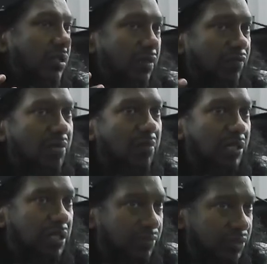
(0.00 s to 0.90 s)
Even
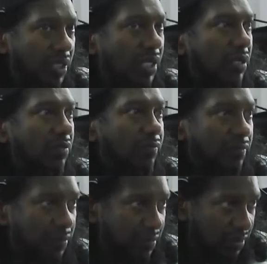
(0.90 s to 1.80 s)
among themselves,
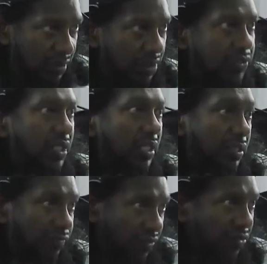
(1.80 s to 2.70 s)
you're seeing
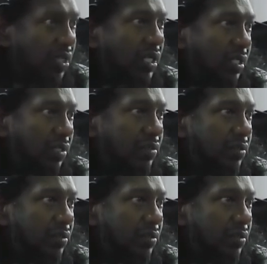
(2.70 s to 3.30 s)
different thing.